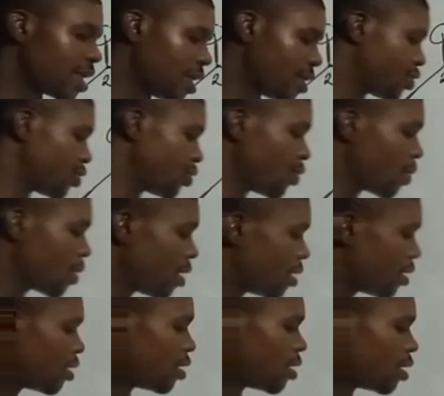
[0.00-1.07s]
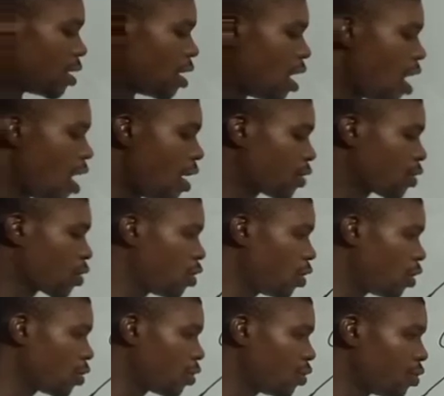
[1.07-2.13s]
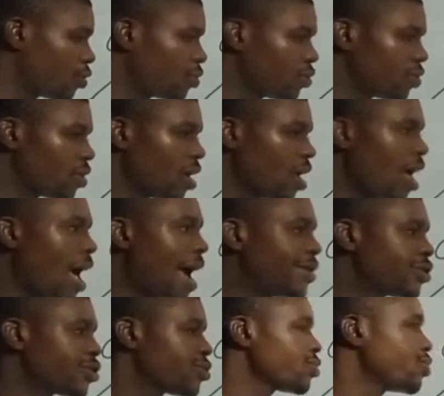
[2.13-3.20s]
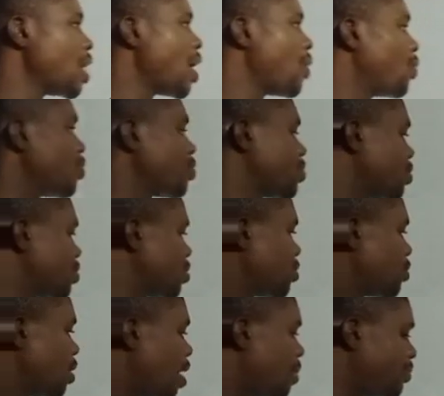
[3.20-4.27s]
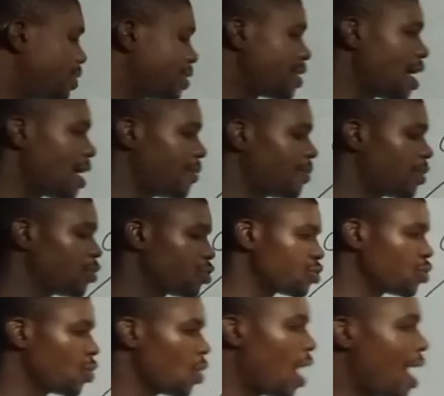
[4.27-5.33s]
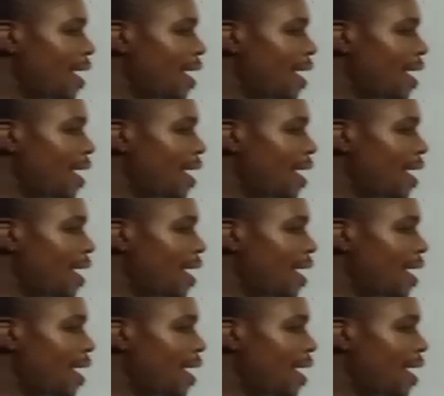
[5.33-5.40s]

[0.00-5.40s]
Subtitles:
so chloro, iso, and what? And methyl. So